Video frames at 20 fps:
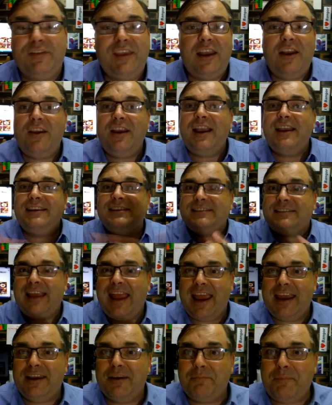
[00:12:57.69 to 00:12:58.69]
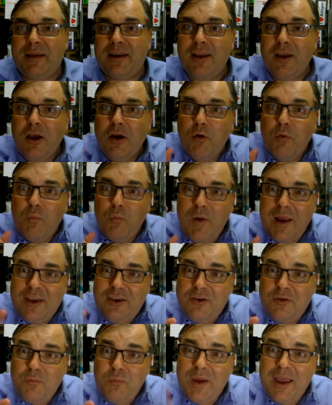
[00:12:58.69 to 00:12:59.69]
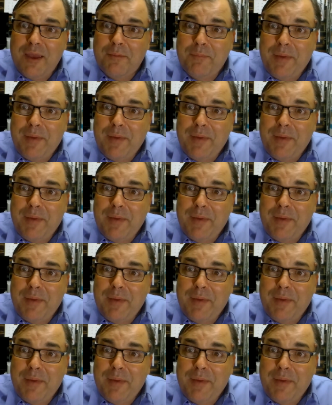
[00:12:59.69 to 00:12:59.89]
They don't understand it. But when you wear